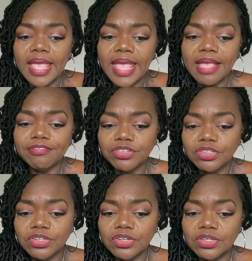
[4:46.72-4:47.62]

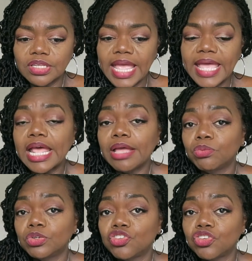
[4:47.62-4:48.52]
after that, I
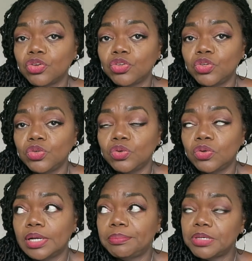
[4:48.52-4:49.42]
will show
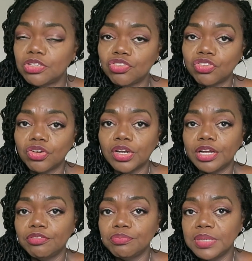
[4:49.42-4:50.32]
you a picture
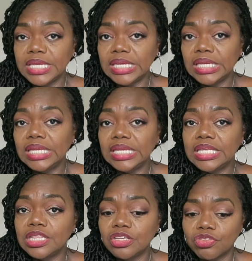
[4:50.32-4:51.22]
of me
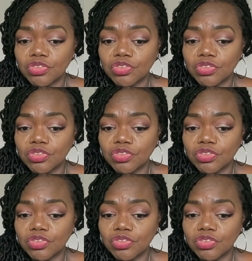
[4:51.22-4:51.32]
in this